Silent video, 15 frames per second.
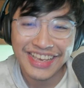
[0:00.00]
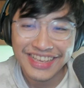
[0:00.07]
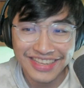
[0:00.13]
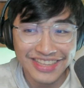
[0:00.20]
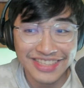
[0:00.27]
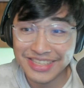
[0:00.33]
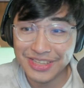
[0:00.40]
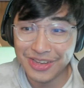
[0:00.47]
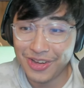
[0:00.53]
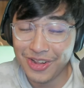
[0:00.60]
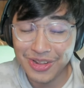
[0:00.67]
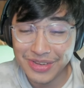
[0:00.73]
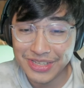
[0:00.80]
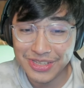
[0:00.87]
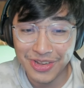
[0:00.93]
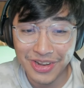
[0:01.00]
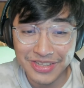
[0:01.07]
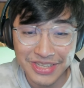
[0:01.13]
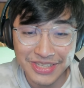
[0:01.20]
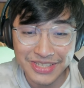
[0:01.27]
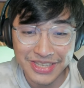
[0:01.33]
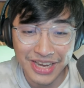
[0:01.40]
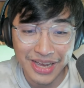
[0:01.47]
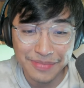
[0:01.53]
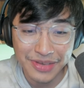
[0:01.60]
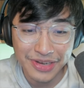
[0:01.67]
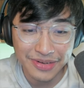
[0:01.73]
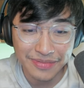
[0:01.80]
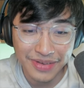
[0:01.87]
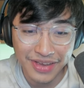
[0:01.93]
This is always all the time
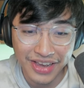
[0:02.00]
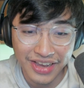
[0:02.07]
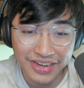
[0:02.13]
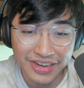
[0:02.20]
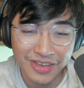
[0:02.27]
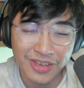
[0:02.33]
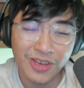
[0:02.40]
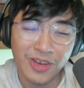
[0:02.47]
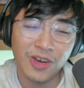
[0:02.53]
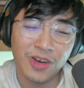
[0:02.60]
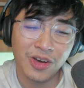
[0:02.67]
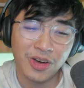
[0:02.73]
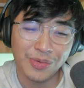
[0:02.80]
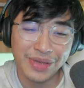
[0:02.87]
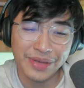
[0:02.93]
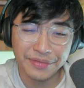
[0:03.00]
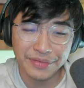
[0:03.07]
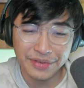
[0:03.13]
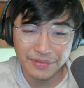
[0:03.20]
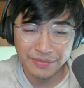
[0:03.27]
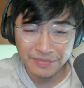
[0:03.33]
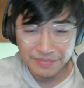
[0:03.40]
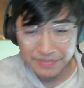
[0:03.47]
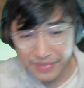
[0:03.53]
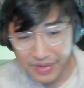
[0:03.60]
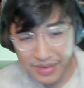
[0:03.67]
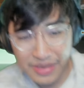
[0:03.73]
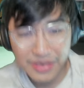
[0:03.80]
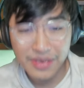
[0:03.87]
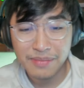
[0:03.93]
here, man. Oh, we have
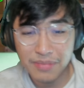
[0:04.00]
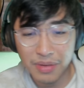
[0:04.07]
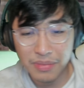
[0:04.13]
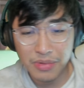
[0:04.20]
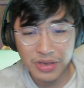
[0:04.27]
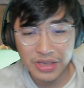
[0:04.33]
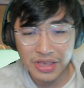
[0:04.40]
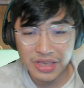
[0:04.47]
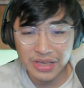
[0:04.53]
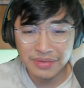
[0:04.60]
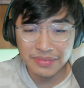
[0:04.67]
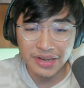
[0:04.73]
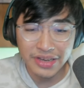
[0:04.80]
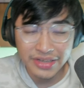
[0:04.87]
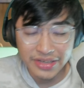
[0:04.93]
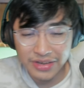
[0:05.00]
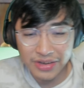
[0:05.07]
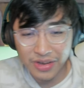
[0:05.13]
Momo and Kiyomon.